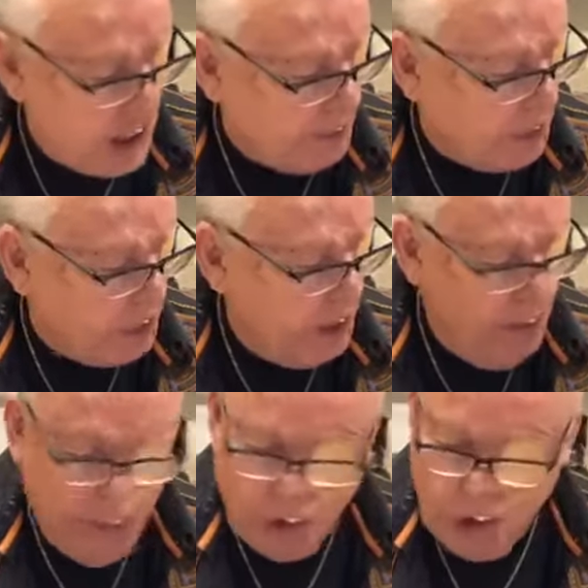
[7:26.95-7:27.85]
chapter 3,
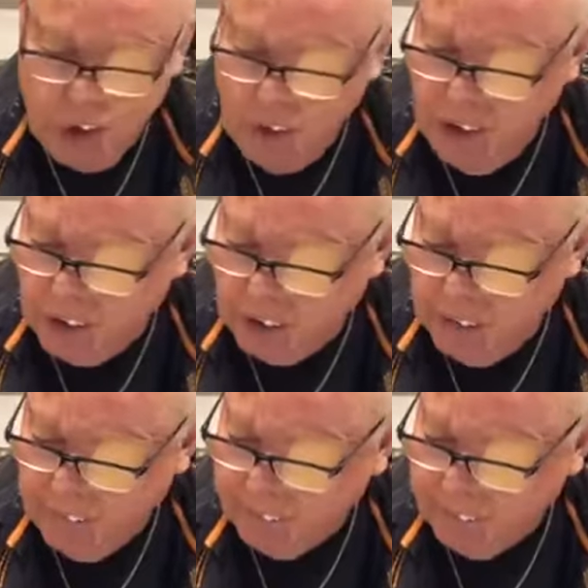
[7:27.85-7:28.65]
verse 23.